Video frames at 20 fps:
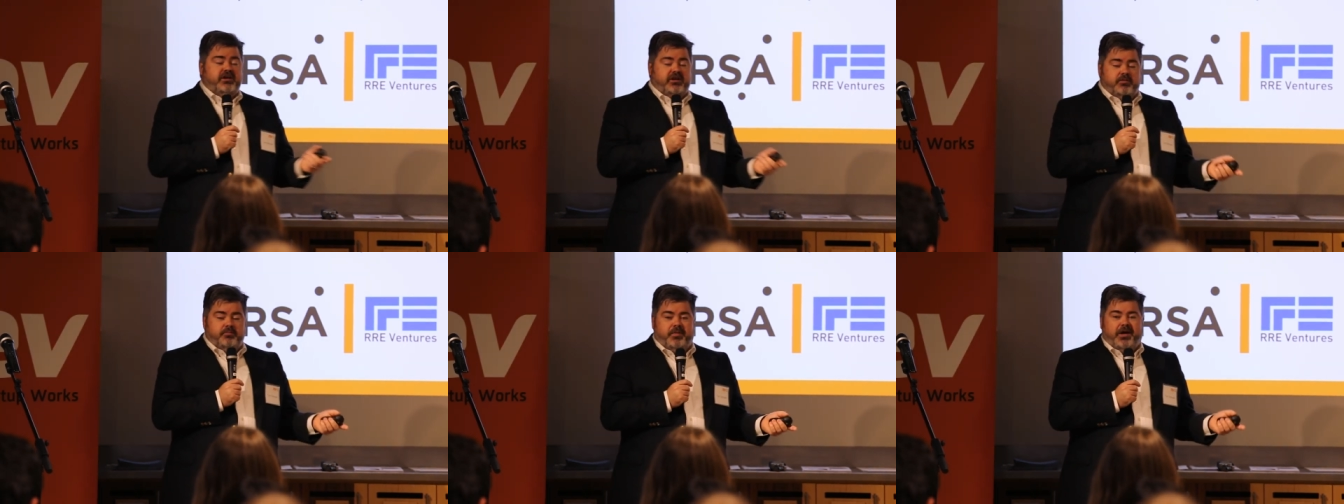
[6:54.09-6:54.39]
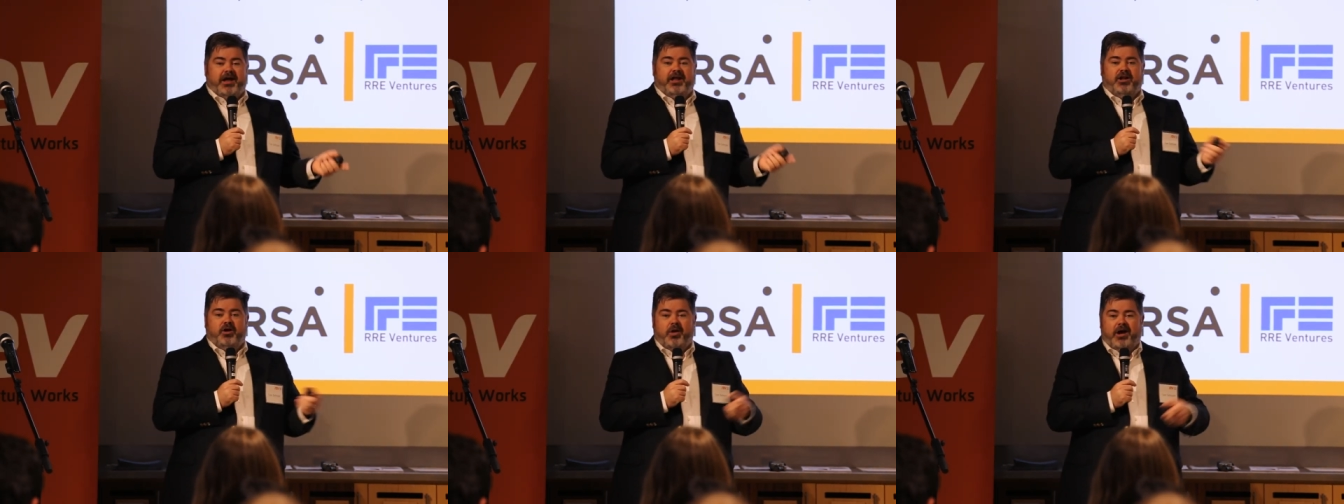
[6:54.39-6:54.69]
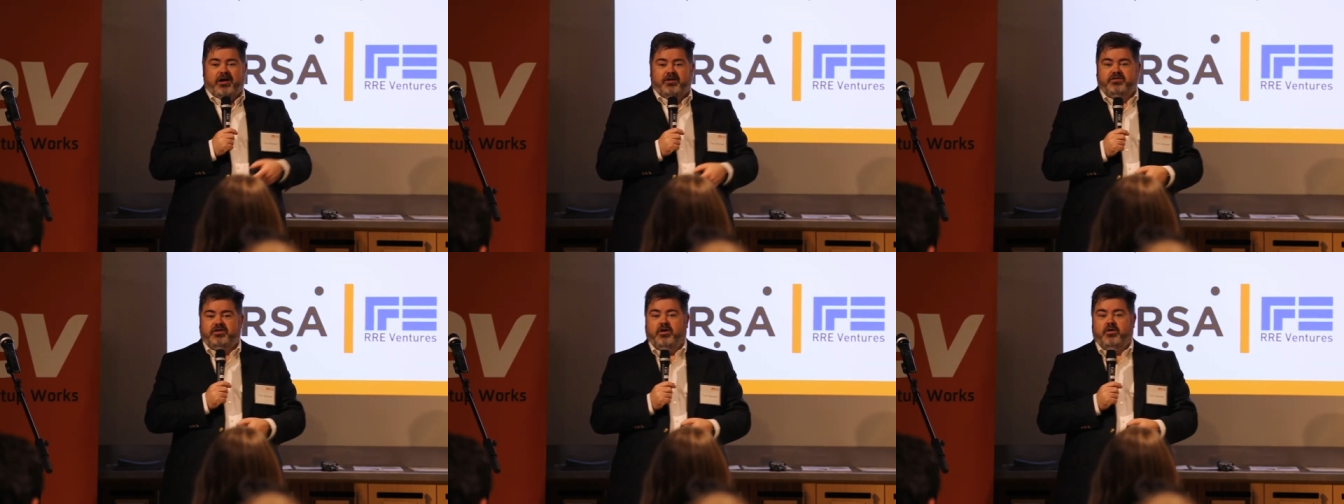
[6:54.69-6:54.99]
in Palo
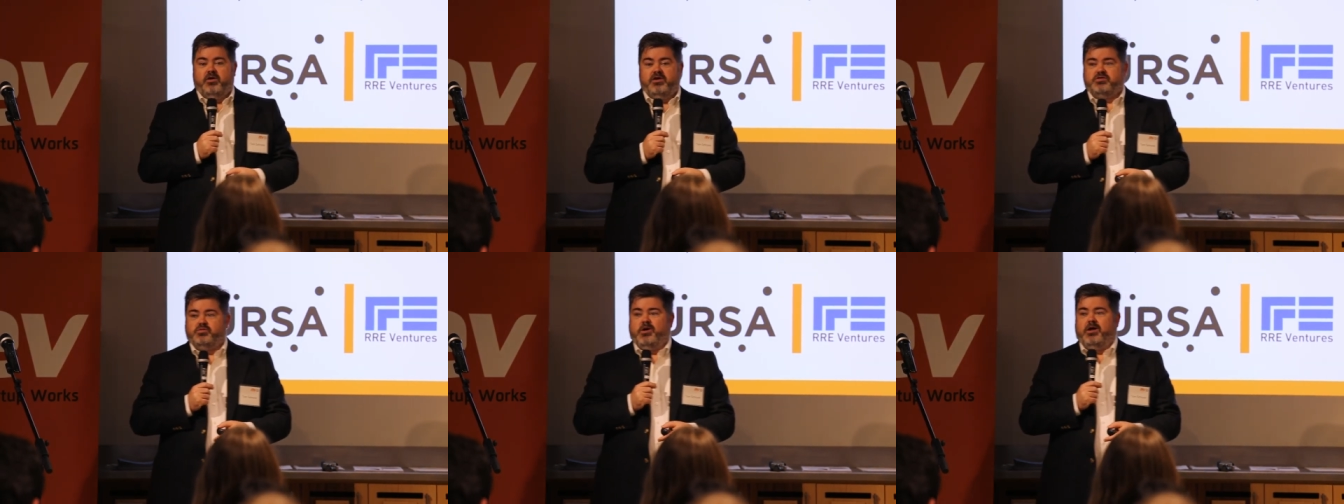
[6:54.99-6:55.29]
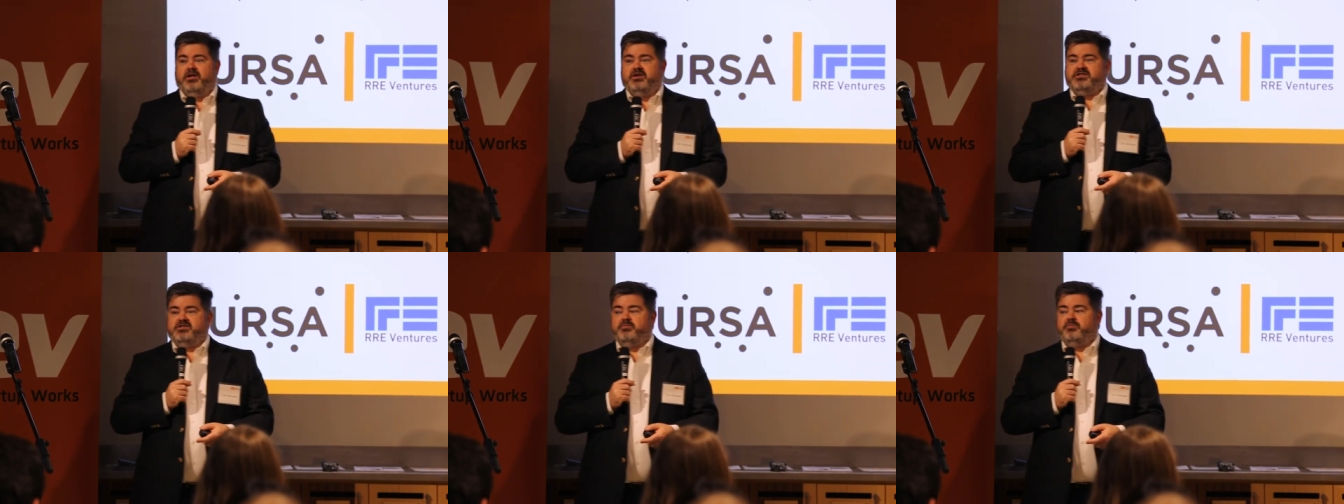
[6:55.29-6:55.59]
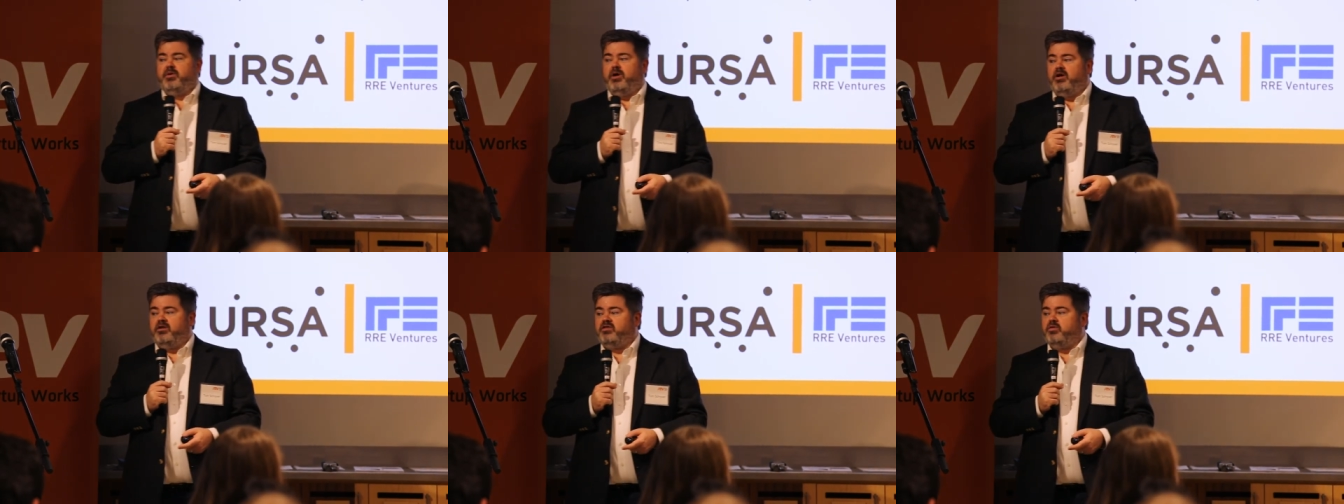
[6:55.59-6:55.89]
Alto as well as in
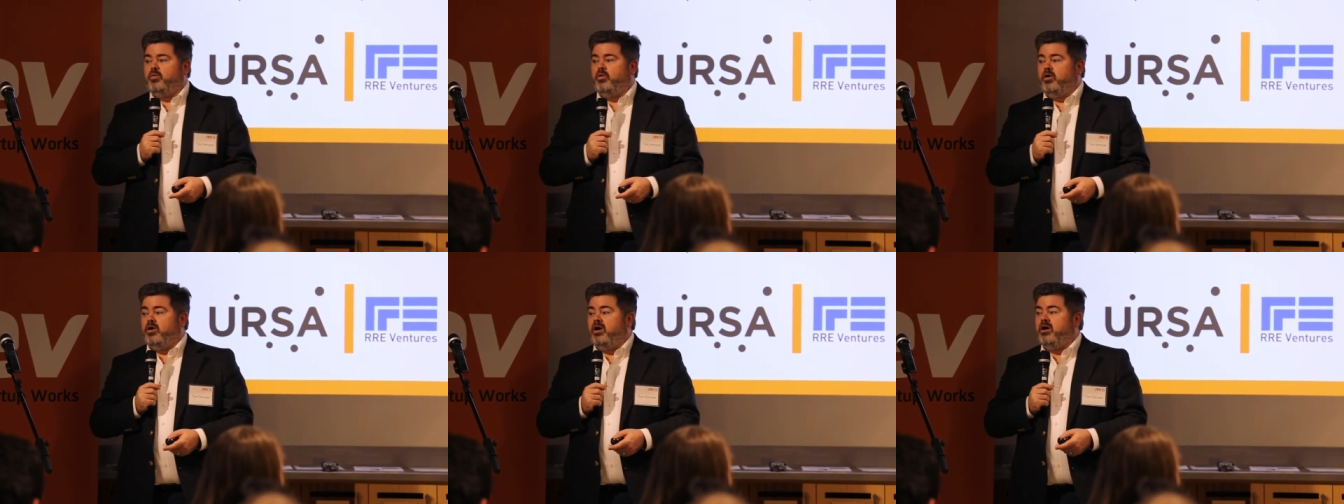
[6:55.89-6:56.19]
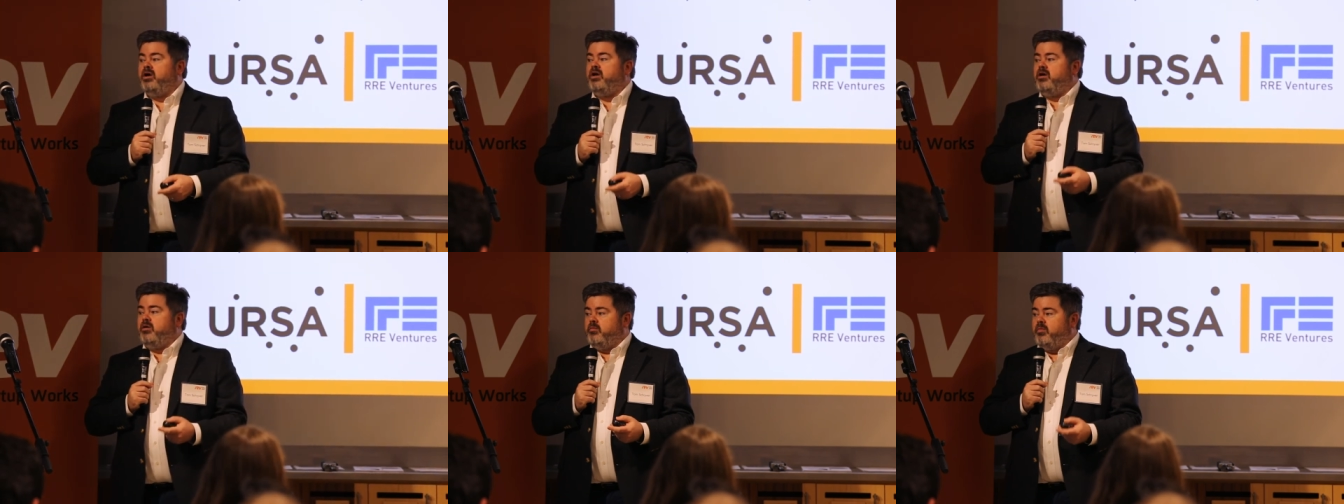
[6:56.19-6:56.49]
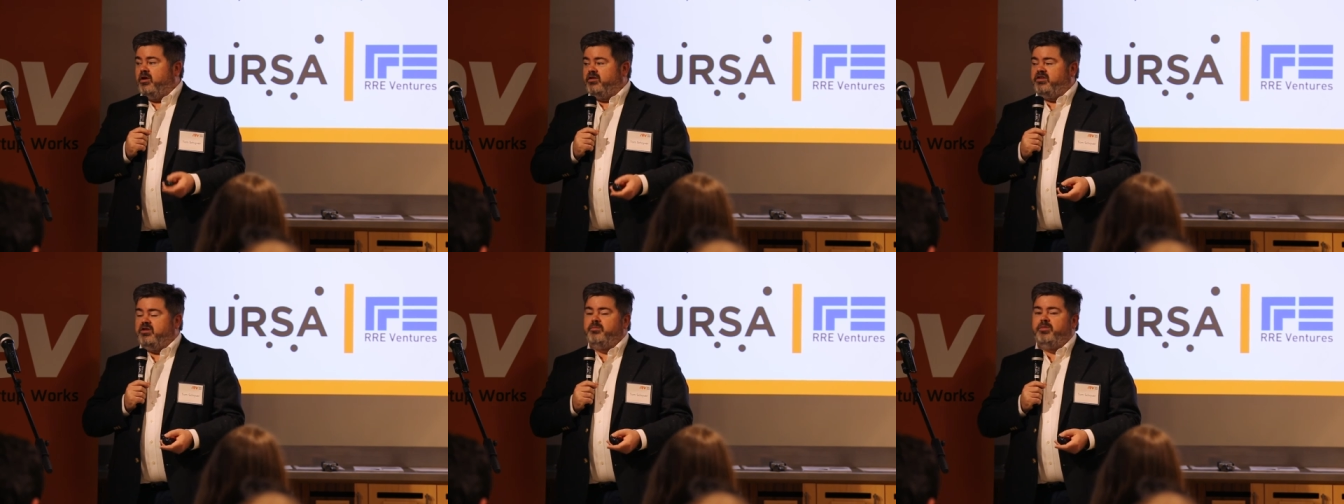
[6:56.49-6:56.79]
Baltimore,
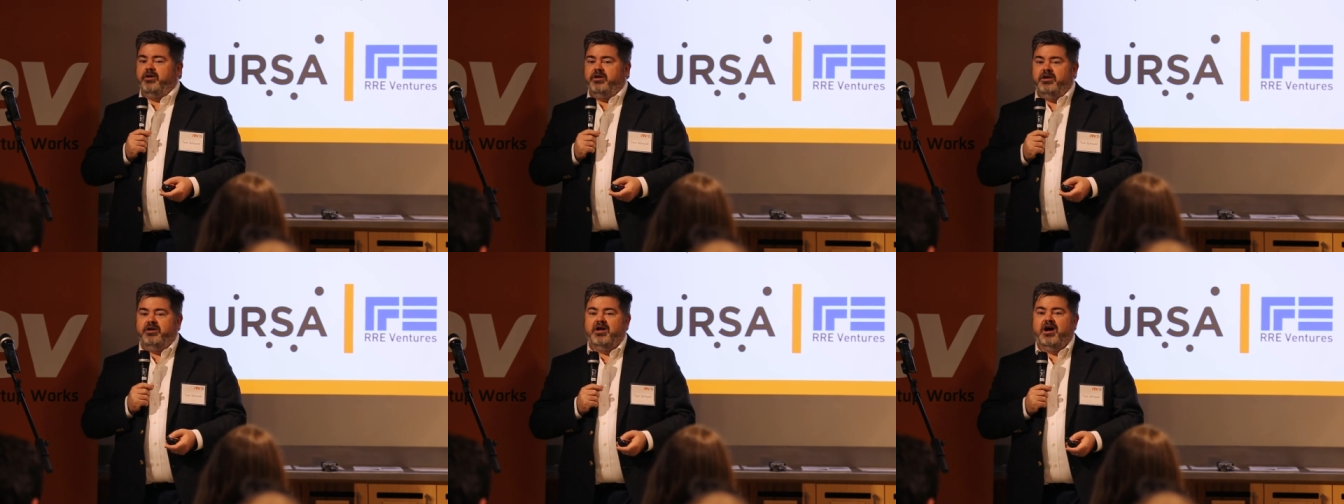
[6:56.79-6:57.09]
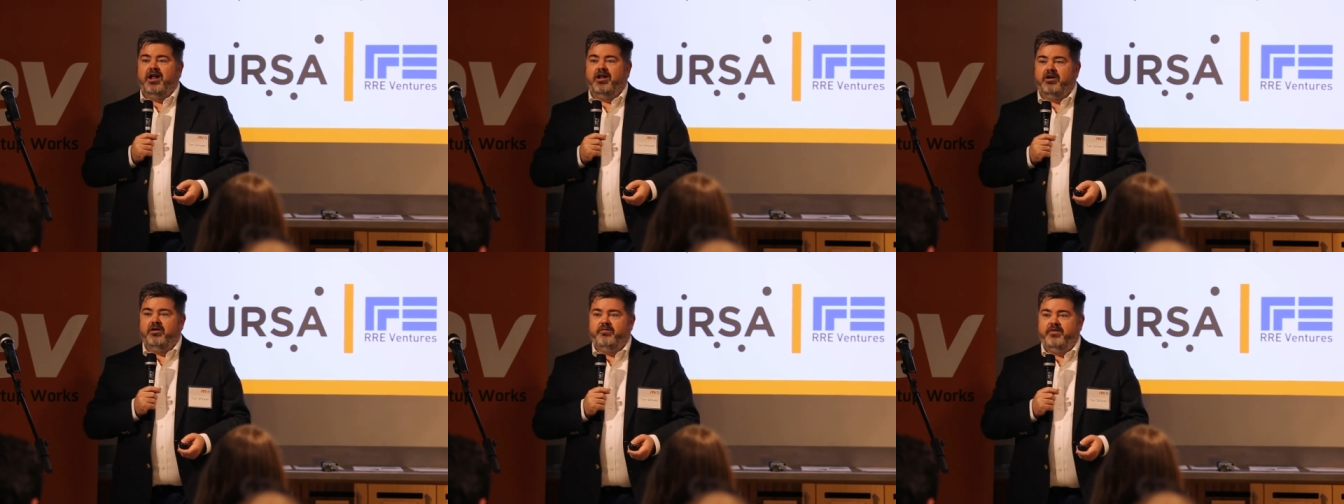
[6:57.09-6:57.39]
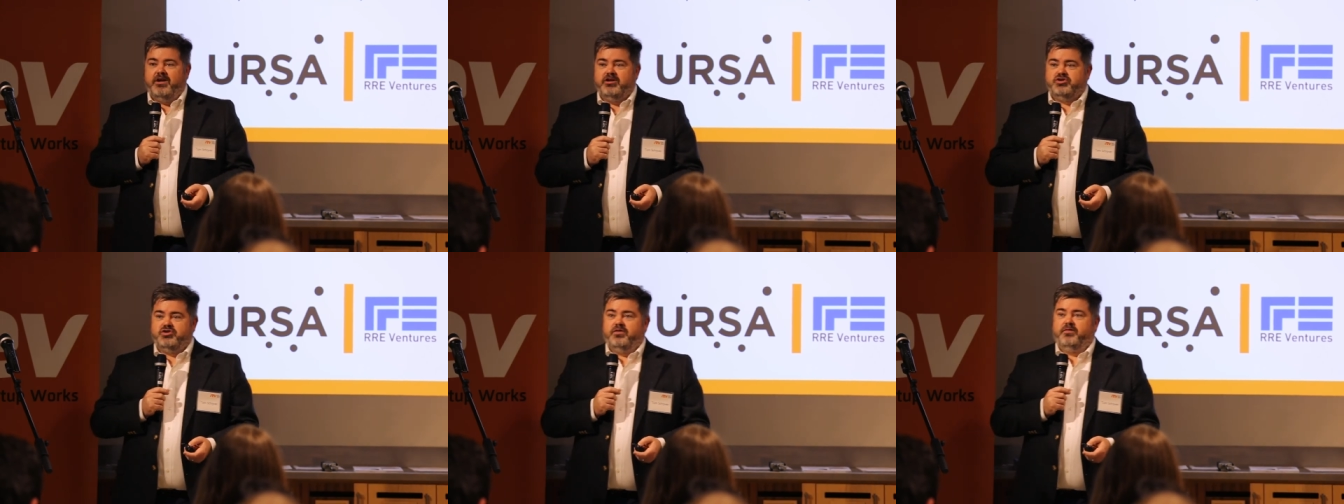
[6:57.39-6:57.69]
multi billion dollar
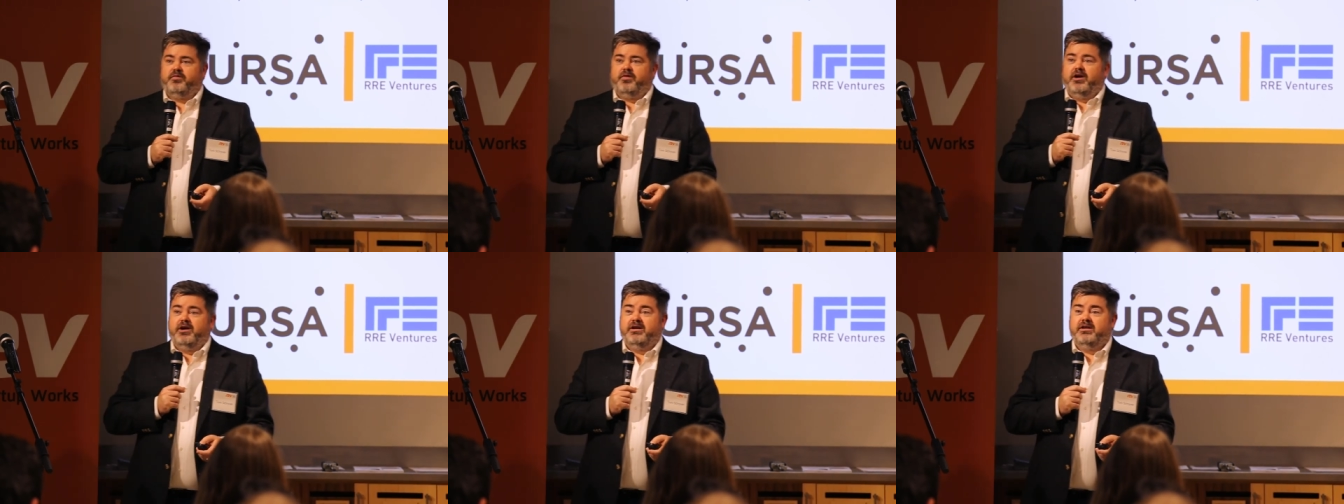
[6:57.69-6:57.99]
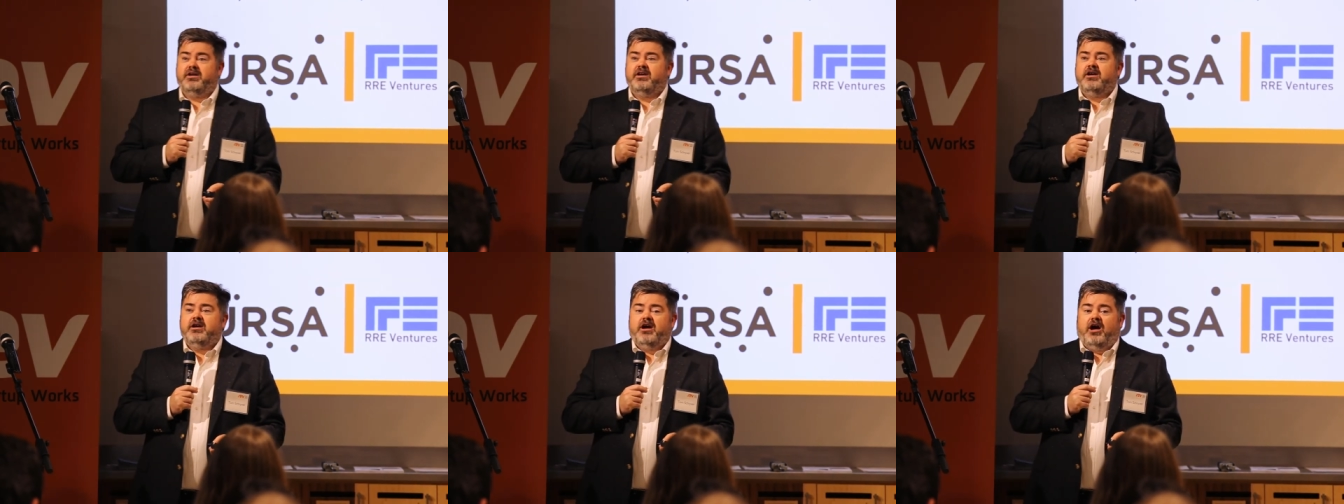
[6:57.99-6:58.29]
venture fund.